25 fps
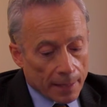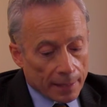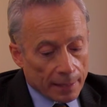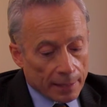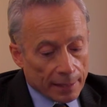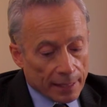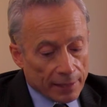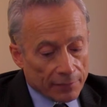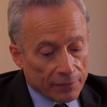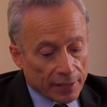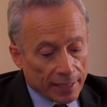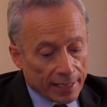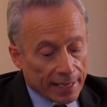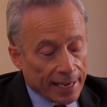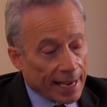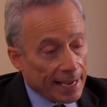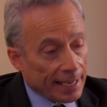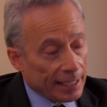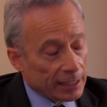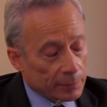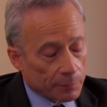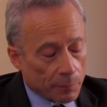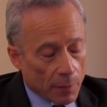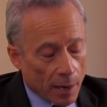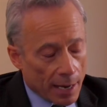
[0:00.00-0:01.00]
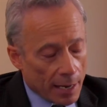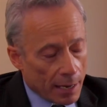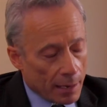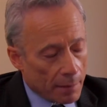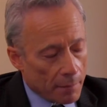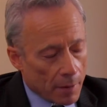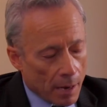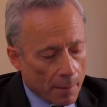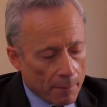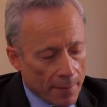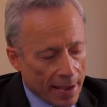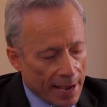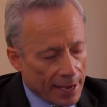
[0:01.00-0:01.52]
given a case by
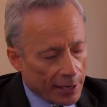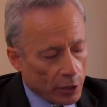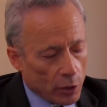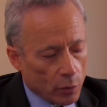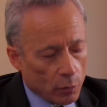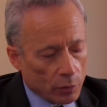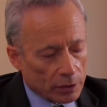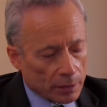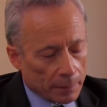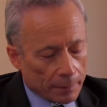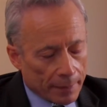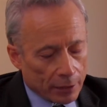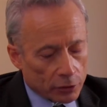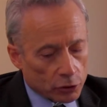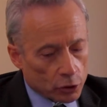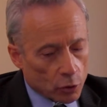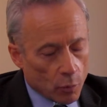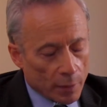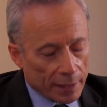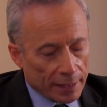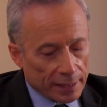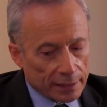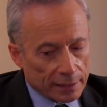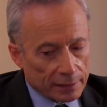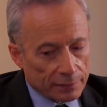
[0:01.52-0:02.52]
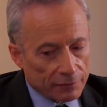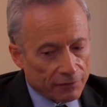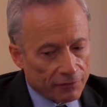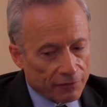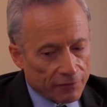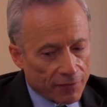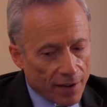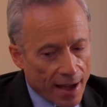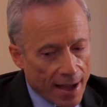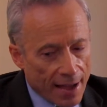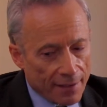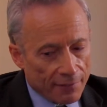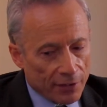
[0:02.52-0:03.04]
a man who was about
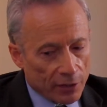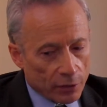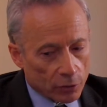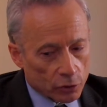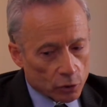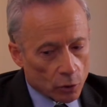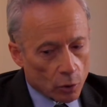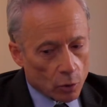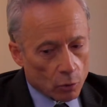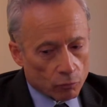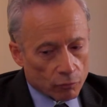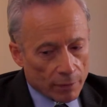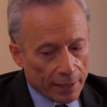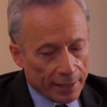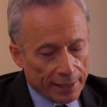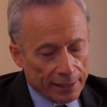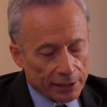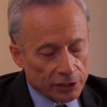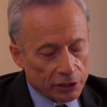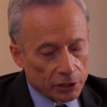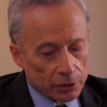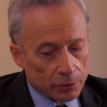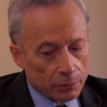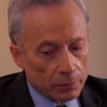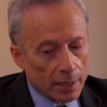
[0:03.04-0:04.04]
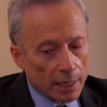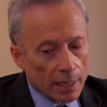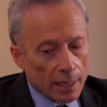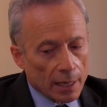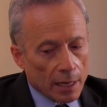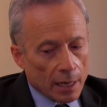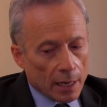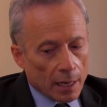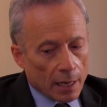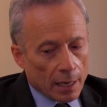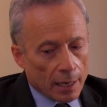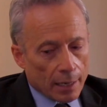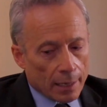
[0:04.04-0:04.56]
25 years old, ready to,
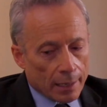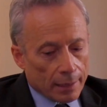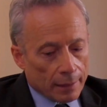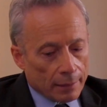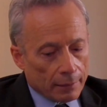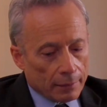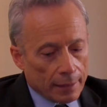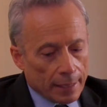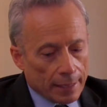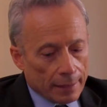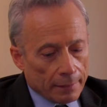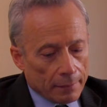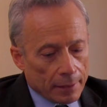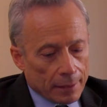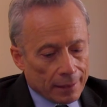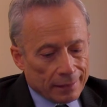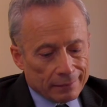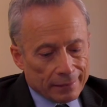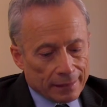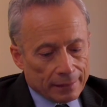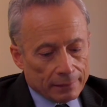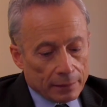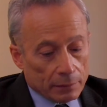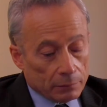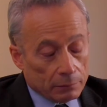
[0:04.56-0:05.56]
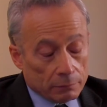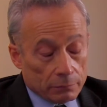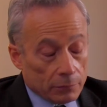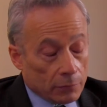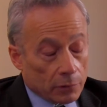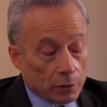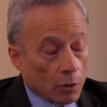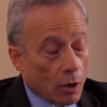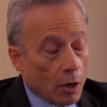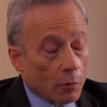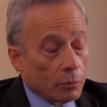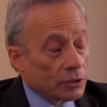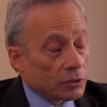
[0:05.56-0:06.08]
the
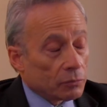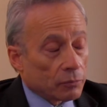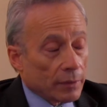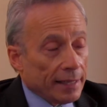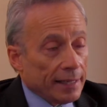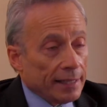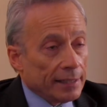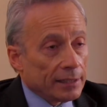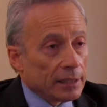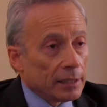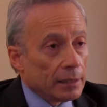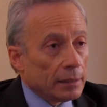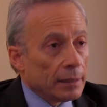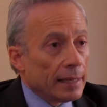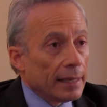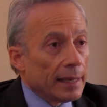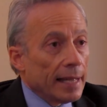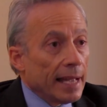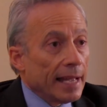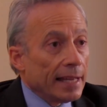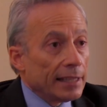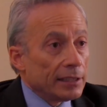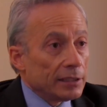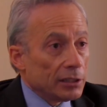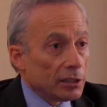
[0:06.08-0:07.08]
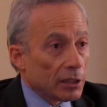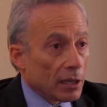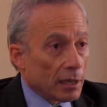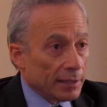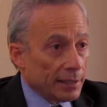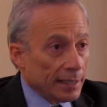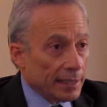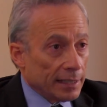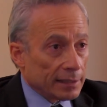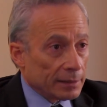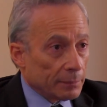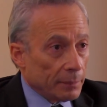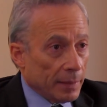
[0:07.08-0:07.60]
law was ready to end on
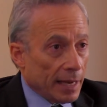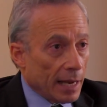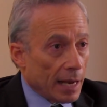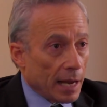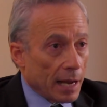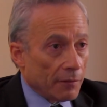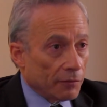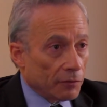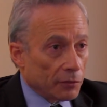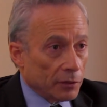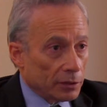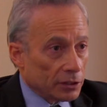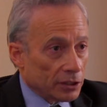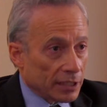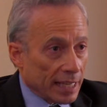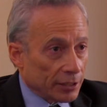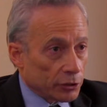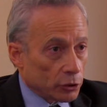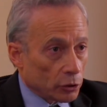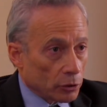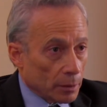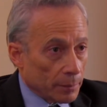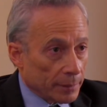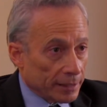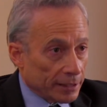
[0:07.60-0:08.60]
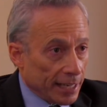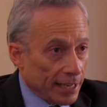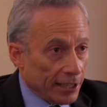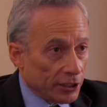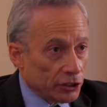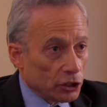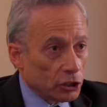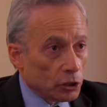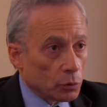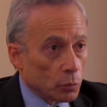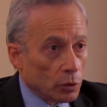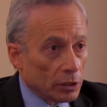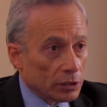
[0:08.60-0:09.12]
his behalf. The statute of
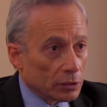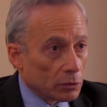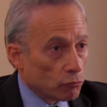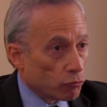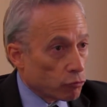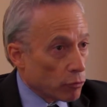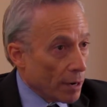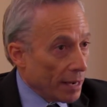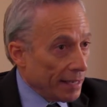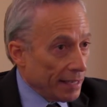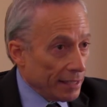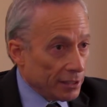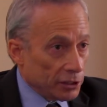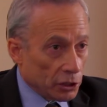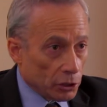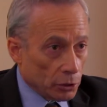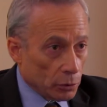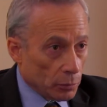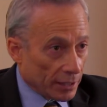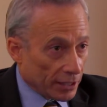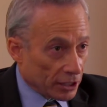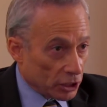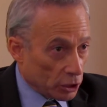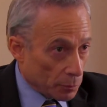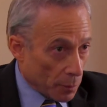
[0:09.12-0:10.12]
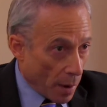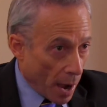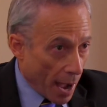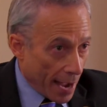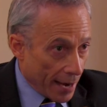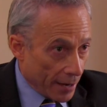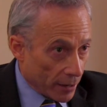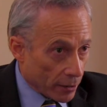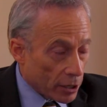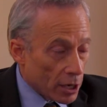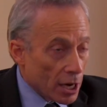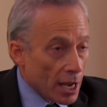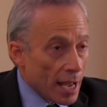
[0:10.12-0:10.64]
limitations was ready to
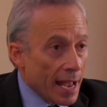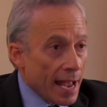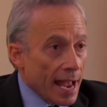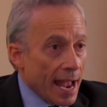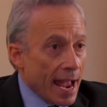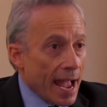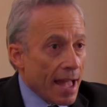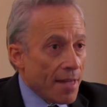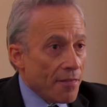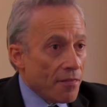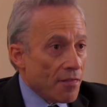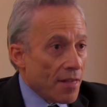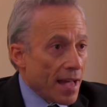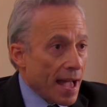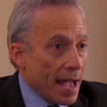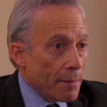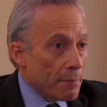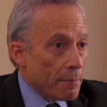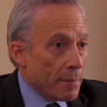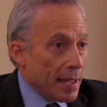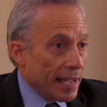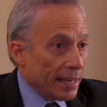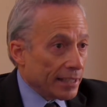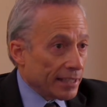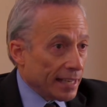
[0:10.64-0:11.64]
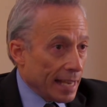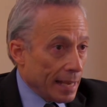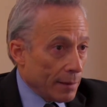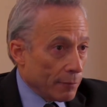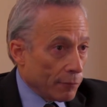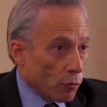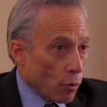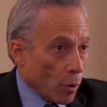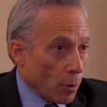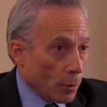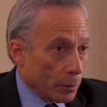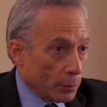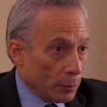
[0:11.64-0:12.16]
expire. And that man came
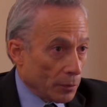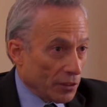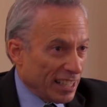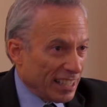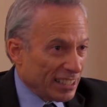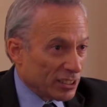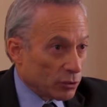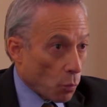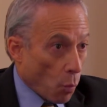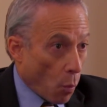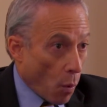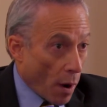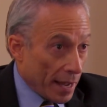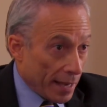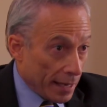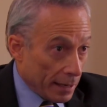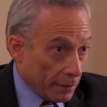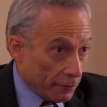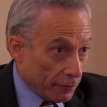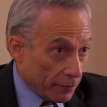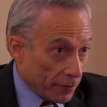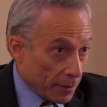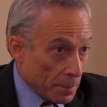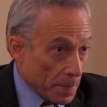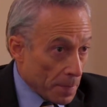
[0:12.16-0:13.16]
forward with his wife.